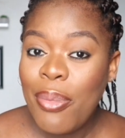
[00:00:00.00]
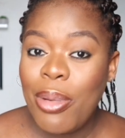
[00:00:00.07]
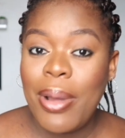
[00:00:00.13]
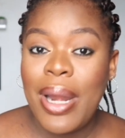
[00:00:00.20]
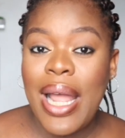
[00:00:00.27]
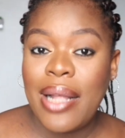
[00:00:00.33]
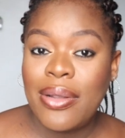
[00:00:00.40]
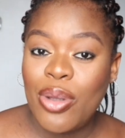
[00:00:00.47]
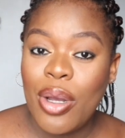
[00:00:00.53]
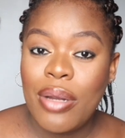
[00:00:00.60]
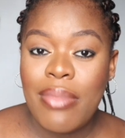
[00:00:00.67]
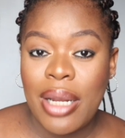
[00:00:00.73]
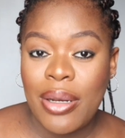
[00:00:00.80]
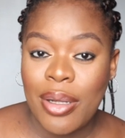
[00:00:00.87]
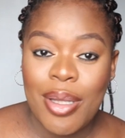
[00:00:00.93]
But when I
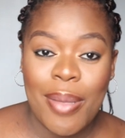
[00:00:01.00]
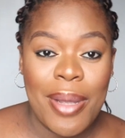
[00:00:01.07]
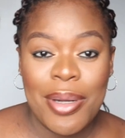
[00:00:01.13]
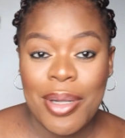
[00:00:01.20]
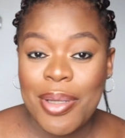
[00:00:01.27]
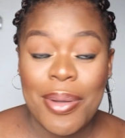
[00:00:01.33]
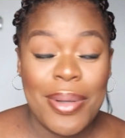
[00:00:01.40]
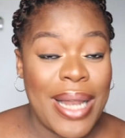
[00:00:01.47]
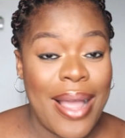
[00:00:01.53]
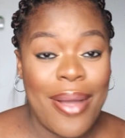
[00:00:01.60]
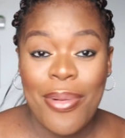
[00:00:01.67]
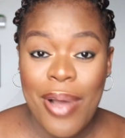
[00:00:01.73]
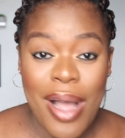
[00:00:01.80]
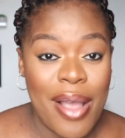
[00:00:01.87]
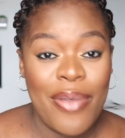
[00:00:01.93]
told my doctor, my doctor was
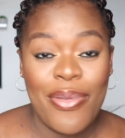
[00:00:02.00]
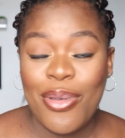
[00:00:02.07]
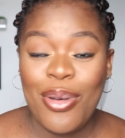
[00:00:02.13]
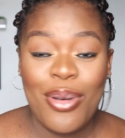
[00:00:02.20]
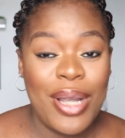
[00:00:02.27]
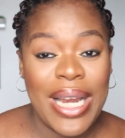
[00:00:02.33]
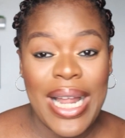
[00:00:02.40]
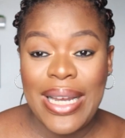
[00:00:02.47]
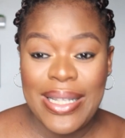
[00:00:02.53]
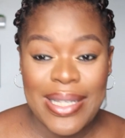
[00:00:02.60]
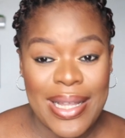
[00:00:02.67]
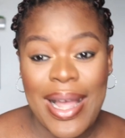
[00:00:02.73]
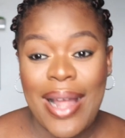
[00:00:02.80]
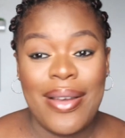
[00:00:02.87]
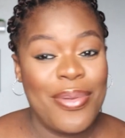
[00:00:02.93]
like, wow, even looking at the
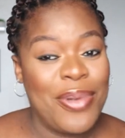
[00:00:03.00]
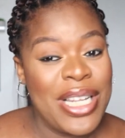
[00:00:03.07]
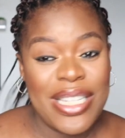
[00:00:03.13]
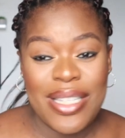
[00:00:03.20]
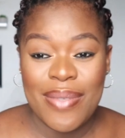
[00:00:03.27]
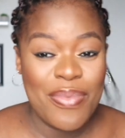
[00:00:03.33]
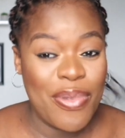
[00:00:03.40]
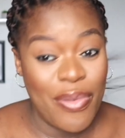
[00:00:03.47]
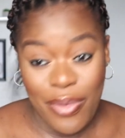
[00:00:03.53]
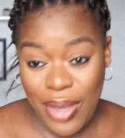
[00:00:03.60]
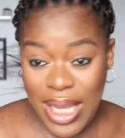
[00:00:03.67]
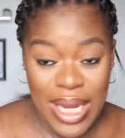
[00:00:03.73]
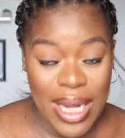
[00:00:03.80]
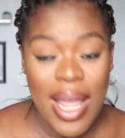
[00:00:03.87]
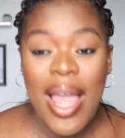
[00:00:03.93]
scan, the way she's
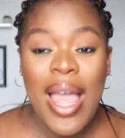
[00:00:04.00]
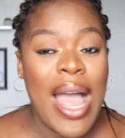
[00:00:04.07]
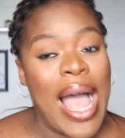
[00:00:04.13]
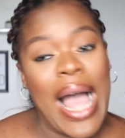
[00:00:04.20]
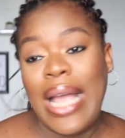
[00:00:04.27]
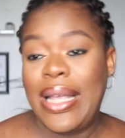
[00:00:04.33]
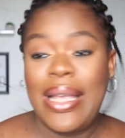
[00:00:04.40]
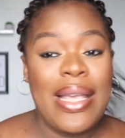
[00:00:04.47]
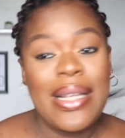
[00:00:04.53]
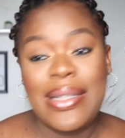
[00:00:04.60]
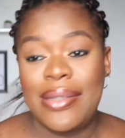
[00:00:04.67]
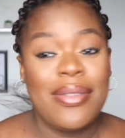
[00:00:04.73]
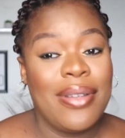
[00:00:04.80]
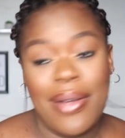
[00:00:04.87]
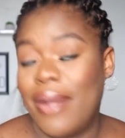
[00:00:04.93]
moving, her
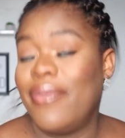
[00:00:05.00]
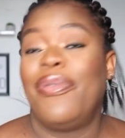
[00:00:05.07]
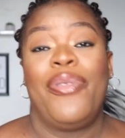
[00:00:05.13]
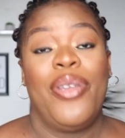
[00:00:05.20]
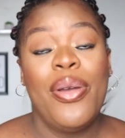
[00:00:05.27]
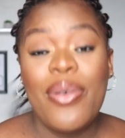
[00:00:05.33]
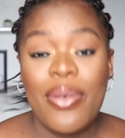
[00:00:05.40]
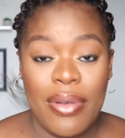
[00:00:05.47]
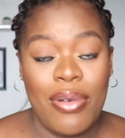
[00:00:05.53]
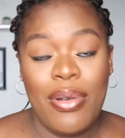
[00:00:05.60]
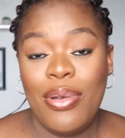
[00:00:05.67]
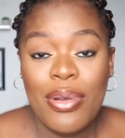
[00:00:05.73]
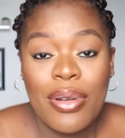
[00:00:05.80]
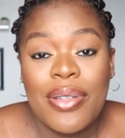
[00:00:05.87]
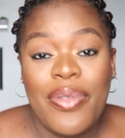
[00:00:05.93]
kicks feel
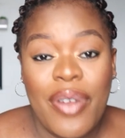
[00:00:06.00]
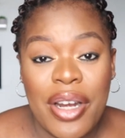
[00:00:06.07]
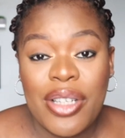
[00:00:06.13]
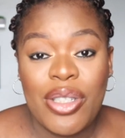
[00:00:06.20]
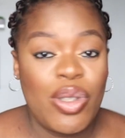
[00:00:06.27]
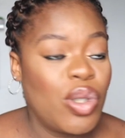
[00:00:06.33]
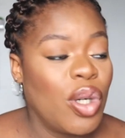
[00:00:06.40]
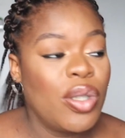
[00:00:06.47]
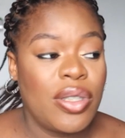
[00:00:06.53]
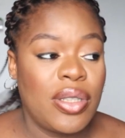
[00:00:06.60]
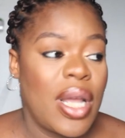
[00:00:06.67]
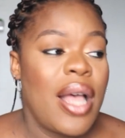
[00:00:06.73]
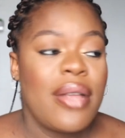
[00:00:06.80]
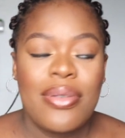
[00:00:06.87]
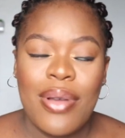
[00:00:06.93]
or looked very strong
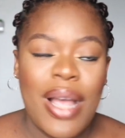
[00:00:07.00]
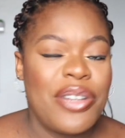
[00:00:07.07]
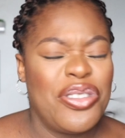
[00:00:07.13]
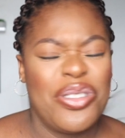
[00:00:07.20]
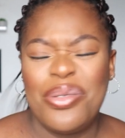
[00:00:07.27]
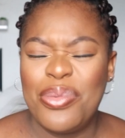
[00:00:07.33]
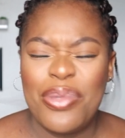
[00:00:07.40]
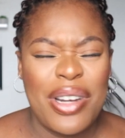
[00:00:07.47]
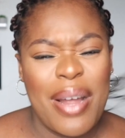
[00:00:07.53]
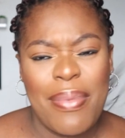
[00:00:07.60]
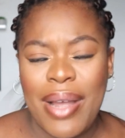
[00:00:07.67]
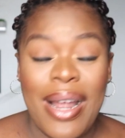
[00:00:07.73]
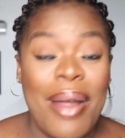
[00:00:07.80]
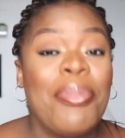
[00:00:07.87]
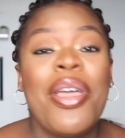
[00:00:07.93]
to her, so I shouldn't worry
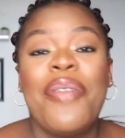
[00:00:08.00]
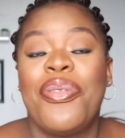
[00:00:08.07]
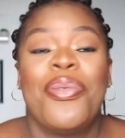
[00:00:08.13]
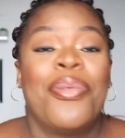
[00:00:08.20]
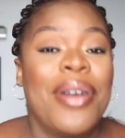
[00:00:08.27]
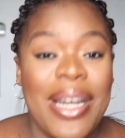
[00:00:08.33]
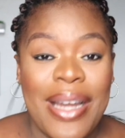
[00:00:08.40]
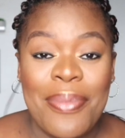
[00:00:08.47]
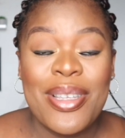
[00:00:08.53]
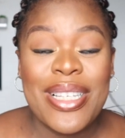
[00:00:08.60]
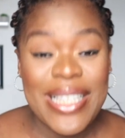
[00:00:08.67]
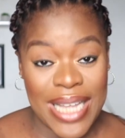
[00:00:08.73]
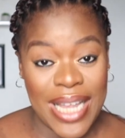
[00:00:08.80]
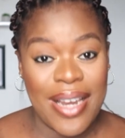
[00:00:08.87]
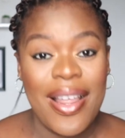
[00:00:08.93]
about it. I'm not even worried, I'm
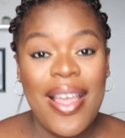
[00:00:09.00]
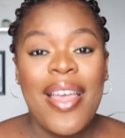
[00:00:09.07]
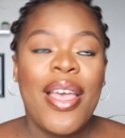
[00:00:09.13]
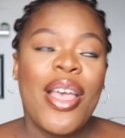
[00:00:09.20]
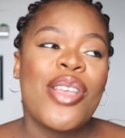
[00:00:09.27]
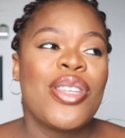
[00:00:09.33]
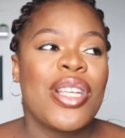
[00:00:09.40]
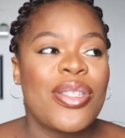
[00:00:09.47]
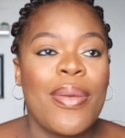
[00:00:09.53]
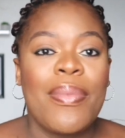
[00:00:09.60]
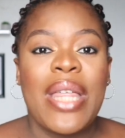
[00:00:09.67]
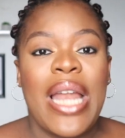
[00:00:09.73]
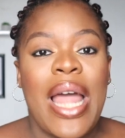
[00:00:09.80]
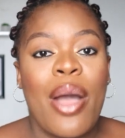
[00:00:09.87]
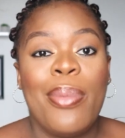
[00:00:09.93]
just saying it's just
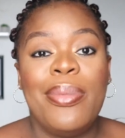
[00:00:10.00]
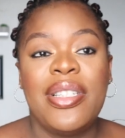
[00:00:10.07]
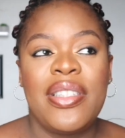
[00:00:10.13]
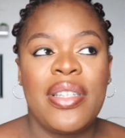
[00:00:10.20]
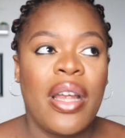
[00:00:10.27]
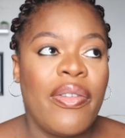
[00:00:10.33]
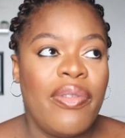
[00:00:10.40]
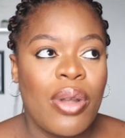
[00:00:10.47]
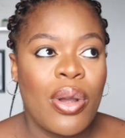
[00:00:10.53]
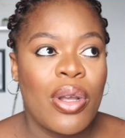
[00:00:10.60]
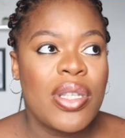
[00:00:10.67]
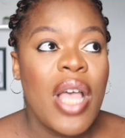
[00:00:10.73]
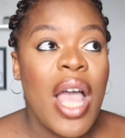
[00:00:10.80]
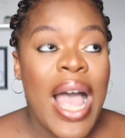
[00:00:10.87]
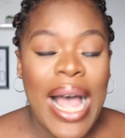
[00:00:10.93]
something I observed,
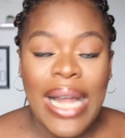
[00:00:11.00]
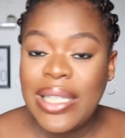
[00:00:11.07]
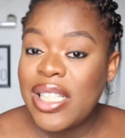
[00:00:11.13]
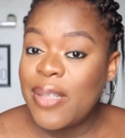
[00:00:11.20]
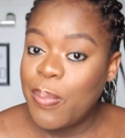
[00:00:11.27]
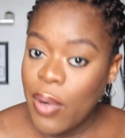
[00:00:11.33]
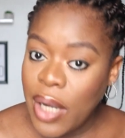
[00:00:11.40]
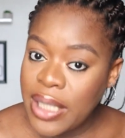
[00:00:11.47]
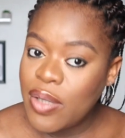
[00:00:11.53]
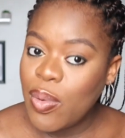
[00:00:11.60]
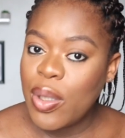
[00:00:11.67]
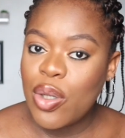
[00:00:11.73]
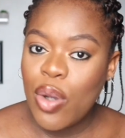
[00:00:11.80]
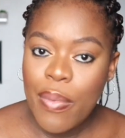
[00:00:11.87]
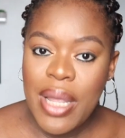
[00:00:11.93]
because at this point
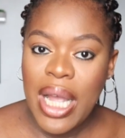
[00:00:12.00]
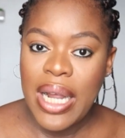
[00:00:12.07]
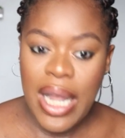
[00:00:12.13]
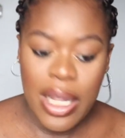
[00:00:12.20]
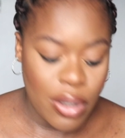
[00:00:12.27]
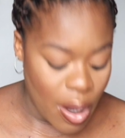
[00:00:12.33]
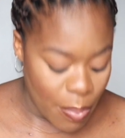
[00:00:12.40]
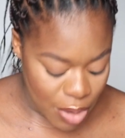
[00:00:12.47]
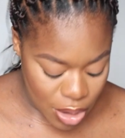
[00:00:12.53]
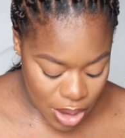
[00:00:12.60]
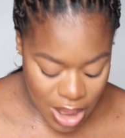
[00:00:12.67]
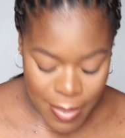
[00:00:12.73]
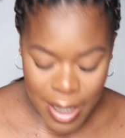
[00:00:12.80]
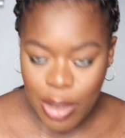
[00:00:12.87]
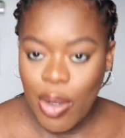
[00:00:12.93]
with Kobi and Kaito, I'll be
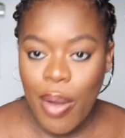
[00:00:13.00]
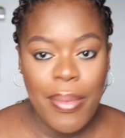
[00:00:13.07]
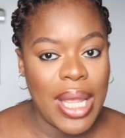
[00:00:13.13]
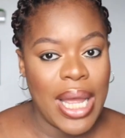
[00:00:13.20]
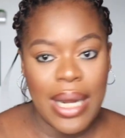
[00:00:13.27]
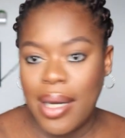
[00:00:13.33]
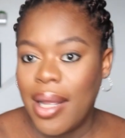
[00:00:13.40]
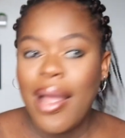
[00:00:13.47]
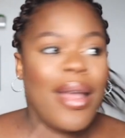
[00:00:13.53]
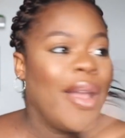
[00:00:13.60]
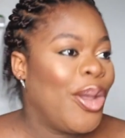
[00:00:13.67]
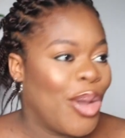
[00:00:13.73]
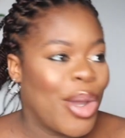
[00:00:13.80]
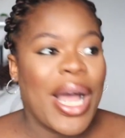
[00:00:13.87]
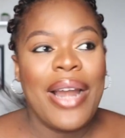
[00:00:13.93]
looking at my tummy and
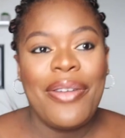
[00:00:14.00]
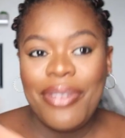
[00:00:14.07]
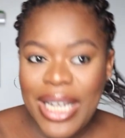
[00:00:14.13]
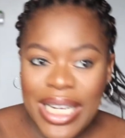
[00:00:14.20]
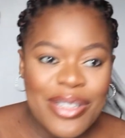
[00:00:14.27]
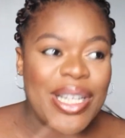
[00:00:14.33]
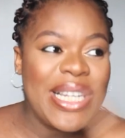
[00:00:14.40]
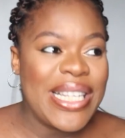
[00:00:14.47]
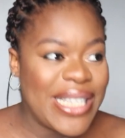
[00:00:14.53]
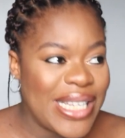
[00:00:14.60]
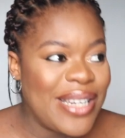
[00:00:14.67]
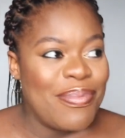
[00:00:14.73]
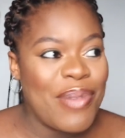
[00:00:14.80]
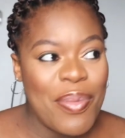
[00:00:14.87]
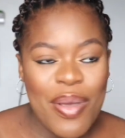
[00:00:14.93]
you can literally
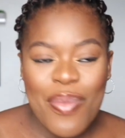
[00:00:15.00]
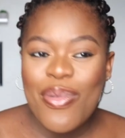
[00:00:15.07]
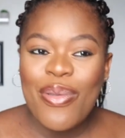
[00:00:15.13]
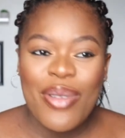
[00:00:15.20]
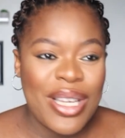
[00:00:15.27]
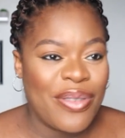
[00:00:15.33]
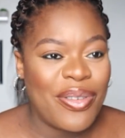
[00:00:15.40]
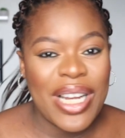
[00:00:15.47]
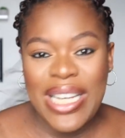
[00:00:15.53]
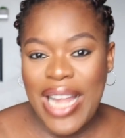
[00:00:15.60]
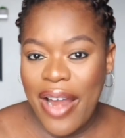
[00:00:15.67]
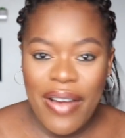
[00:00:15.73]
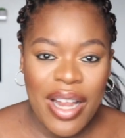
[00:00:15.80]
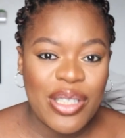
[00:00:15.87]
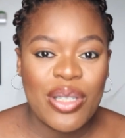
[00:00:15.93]
see the baby moving different
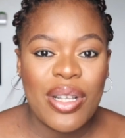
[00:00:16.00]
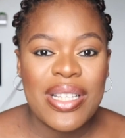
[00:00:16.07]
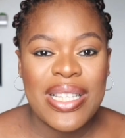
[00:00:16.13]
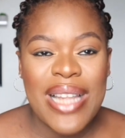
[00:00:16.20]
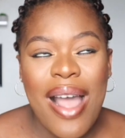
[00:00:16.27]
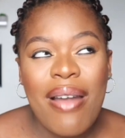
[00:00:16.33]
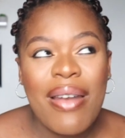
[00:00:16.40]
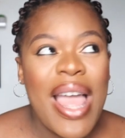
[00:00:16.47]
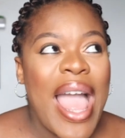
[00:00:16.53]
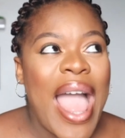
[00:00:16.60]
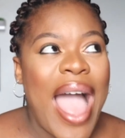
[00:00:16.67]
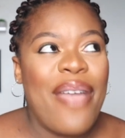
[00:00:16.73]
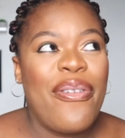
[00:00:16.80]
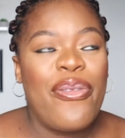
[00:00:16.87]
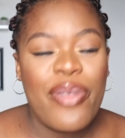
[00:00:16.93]
directions. Now
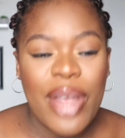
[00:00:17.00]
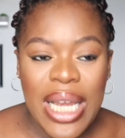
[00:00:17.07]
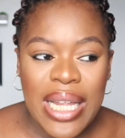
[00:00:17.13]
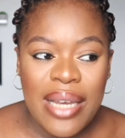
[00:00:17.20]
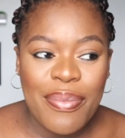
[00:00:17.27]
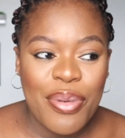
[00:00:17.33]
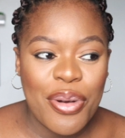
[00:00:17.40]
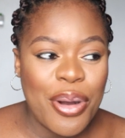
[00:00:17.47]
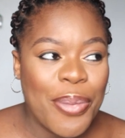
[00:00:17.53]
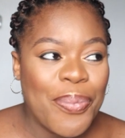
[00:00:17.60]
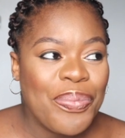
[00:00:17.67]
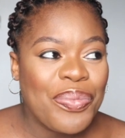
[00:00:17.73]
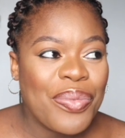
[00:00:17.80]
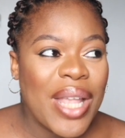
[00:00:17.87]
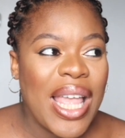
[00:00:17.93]
I feel it,
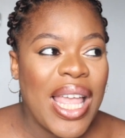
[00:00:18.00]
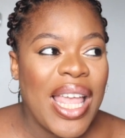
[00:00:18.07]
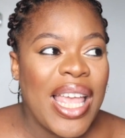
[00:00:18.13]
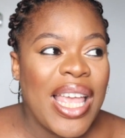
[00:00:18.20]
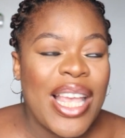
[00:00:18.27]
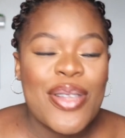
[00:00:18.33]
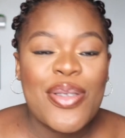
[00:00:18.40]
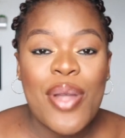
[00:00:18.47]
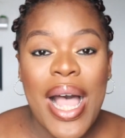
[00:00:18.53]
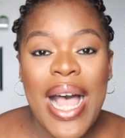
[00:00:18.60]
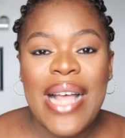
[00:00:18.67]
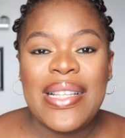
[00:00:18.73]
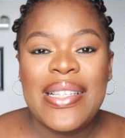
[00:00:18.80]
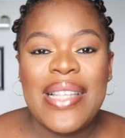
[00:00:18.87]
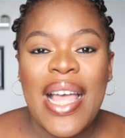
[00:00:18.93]
but it's
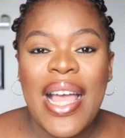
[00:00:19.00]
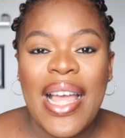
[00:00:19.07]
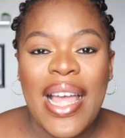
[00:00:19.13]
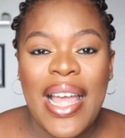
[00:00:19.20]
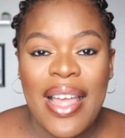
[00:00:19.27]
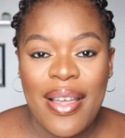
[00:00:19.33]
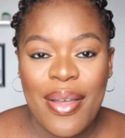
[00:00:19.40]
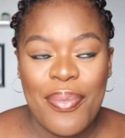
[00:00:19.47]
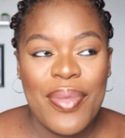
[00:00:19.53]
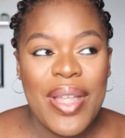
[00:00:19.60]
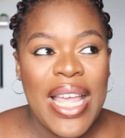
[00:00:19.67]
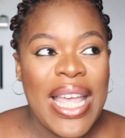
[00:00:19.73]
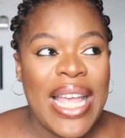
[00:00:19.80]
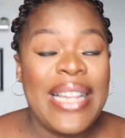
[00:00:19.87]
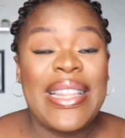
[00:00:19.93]
not as um,
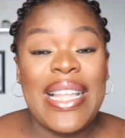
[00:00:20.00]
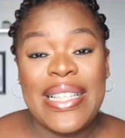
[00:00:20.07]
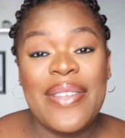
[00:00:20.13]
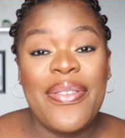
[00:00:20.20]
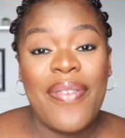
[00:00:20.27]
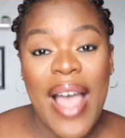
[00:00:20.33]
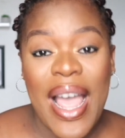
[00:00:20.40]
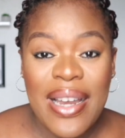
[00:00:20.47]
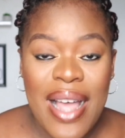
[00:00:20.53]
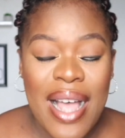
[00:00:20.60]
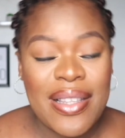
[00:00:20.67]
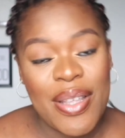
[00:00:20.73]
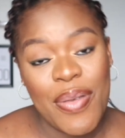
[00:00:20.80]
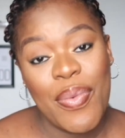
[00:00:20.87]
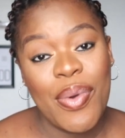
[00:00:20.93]
intensified
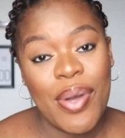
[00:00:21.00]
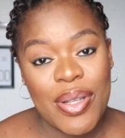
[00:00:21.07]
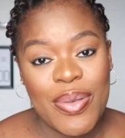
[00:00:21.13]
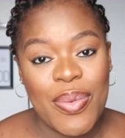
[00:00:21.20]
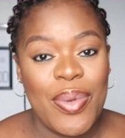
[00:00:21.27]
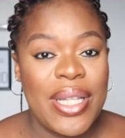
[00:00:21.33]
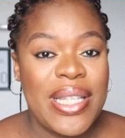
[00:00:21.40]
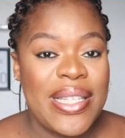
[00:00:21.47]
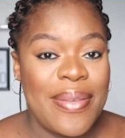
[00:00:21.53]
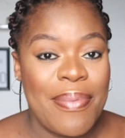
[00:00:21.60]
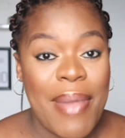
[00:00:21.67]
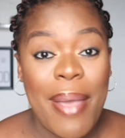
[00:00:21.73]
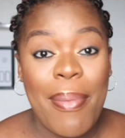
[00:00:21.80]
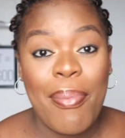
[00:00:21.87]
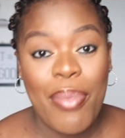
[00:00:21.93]
as it was with my